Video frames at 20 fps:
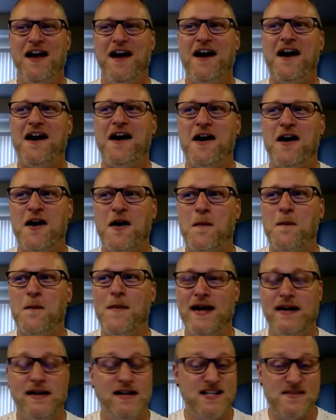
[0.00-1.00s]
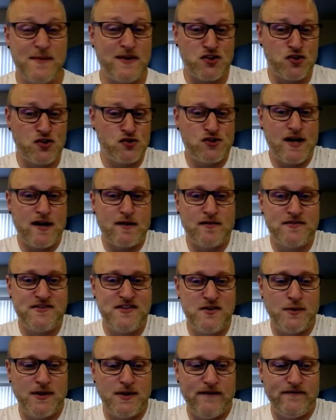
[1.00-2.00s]
Any special shout outs you
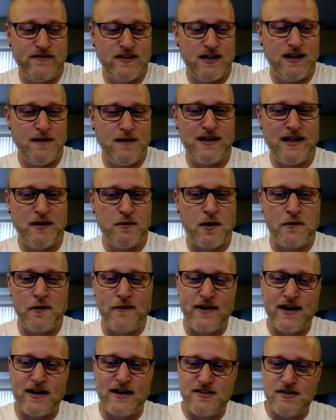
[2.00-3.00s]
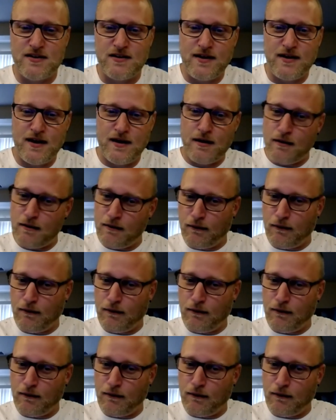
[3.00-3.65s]
want to give to anybody while we've got you on air?